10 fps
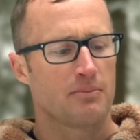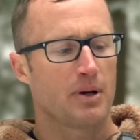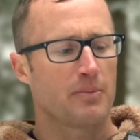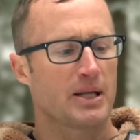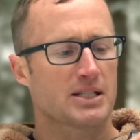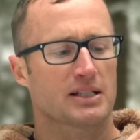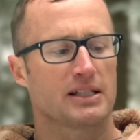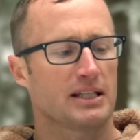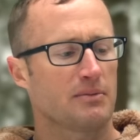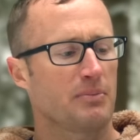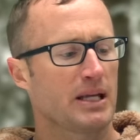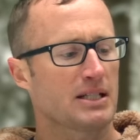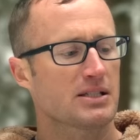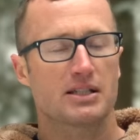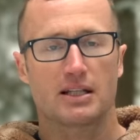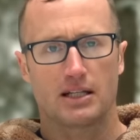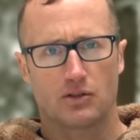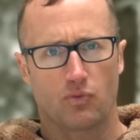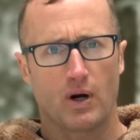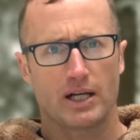but basically at the base,
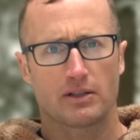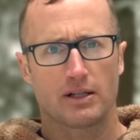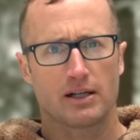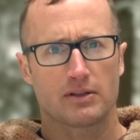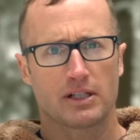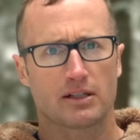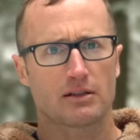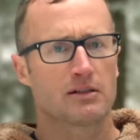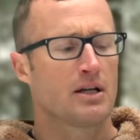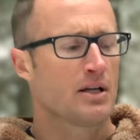it's wider down here.